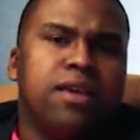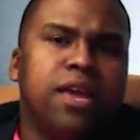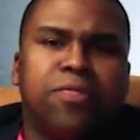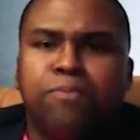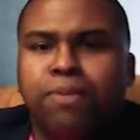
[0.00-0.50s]

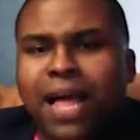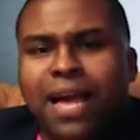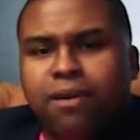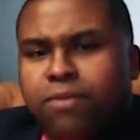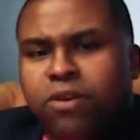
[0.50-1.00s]
Yet the
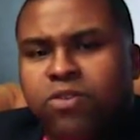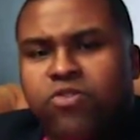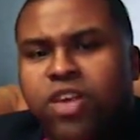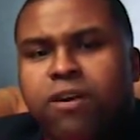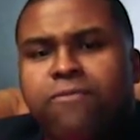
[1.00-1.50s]
black community
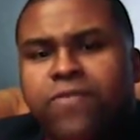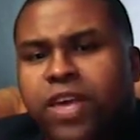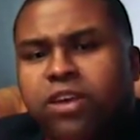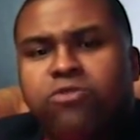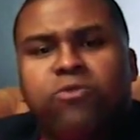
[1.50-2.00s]
still
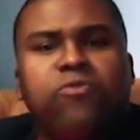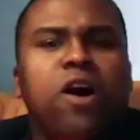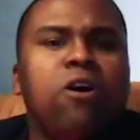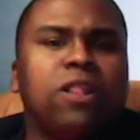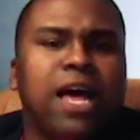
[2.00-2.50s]
feels the
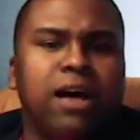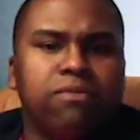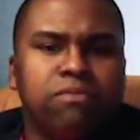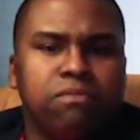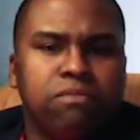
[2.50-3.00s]
fallout
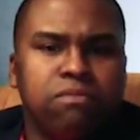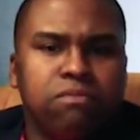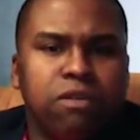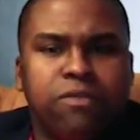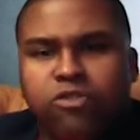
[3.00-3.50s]

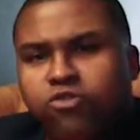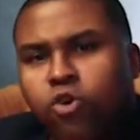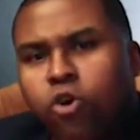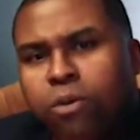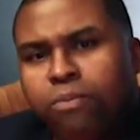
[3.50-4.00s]
of
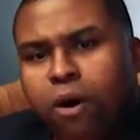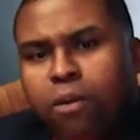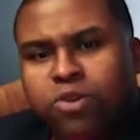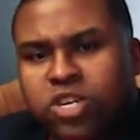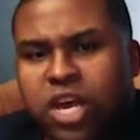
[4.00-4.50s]
historic
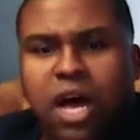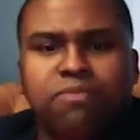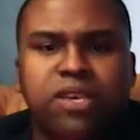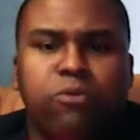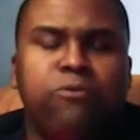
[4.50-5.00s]

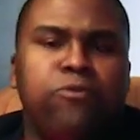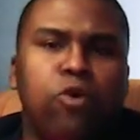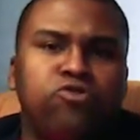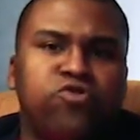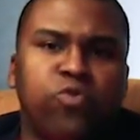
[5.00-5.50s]
barbershops that were
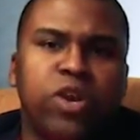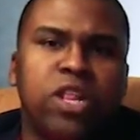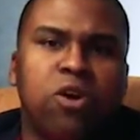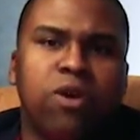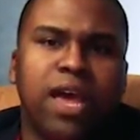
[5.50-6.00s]
forced to
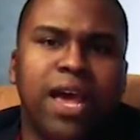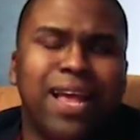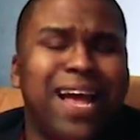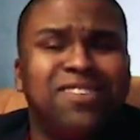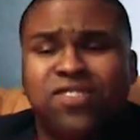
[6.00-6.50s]

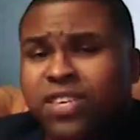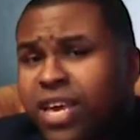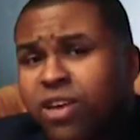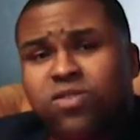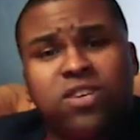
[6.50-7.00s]
relocate and still